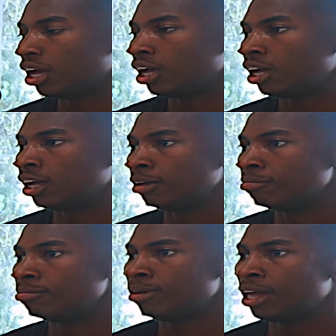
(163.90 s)

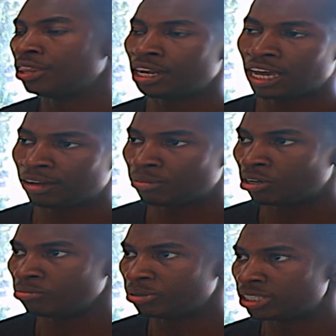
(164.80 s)
And then I have my
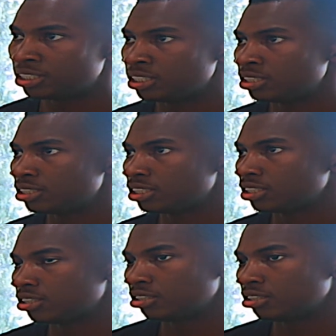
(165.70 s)
own business.